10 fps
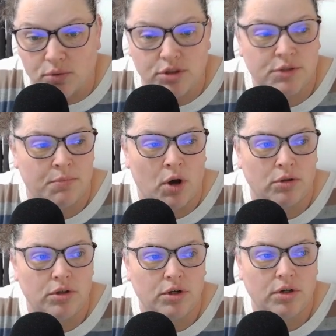or
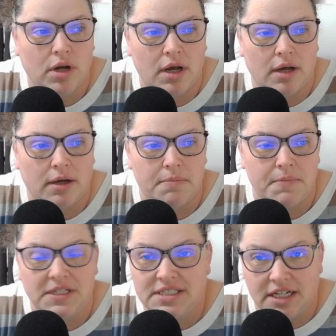smaller
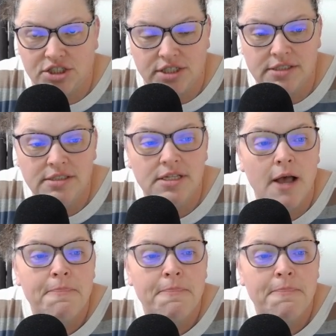sections,